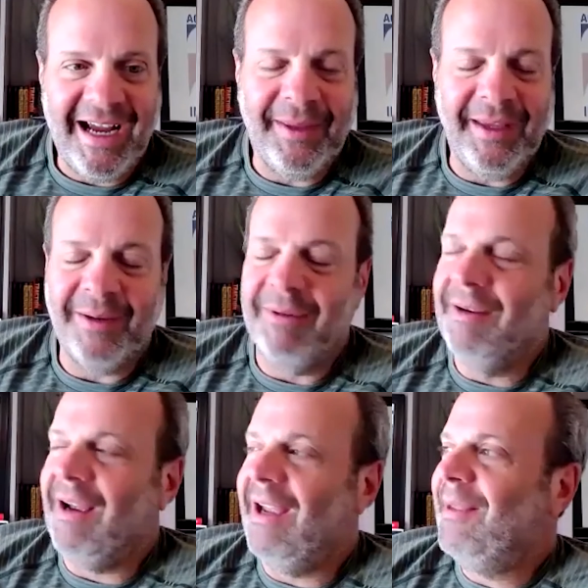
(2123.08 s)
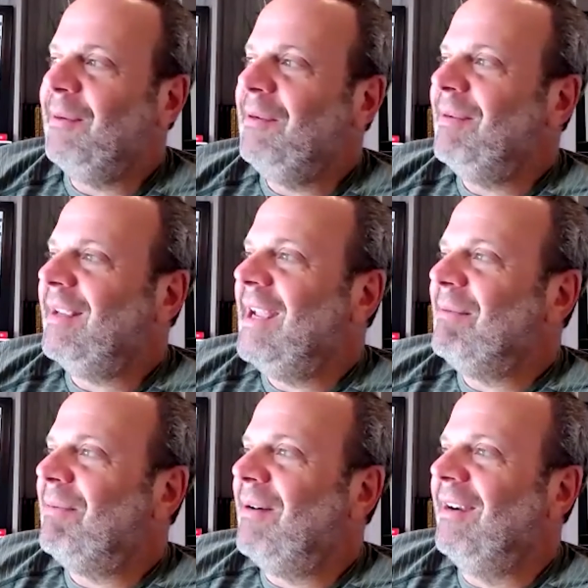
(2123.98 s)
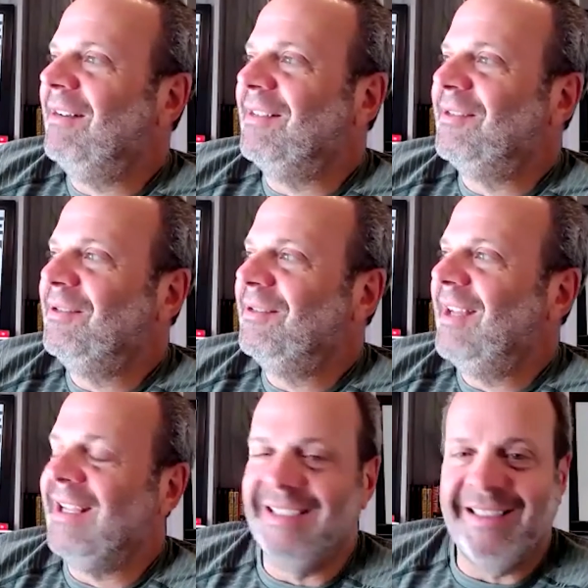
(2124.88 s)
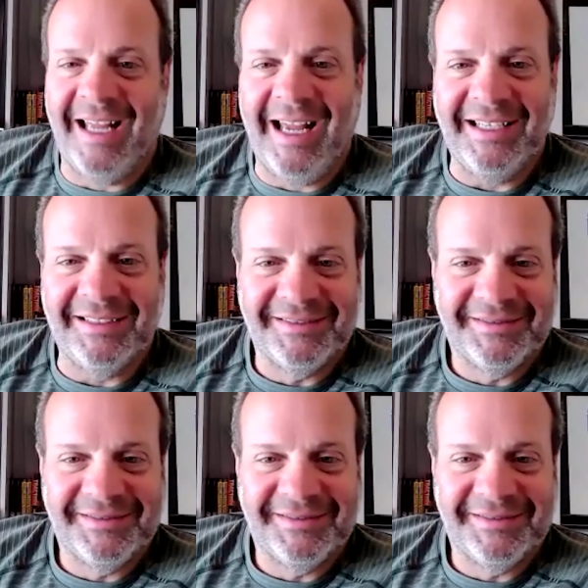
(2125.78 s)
I think we became a partner in 2009.